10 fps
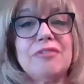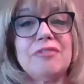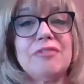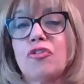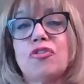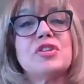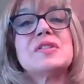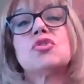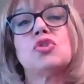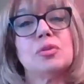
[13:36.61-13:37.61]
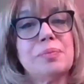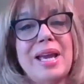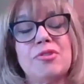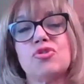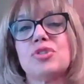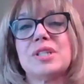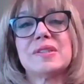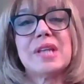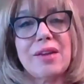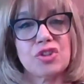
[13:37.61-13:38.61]
even our physical boundaries
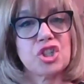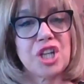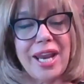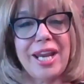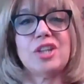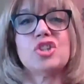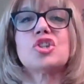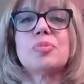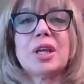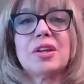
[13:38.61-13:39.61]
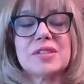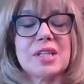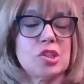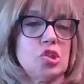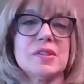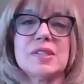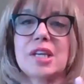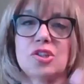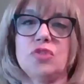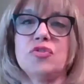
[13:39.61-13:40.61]
have changed because, as you
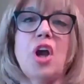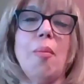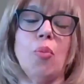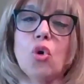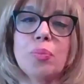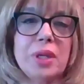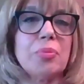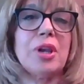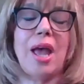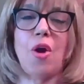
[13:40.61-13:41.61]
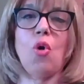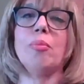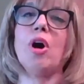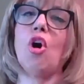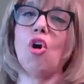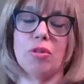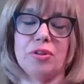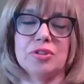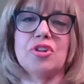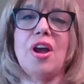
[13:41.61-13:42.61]
said, you've got more people at home all
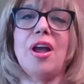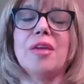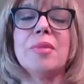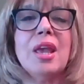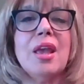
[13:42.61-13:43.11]
the time.